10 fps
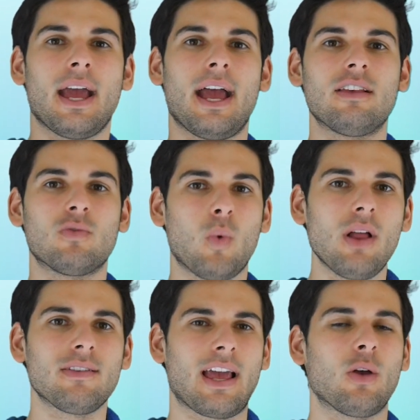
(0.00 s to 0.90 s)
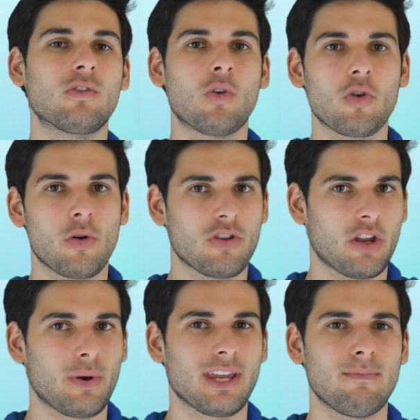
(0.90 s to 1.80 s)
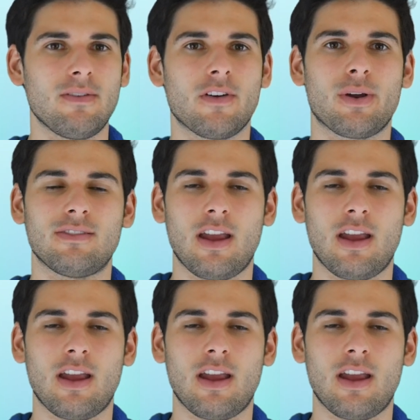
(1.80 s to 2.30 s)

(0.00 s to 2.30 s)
as well as how social engineering can be very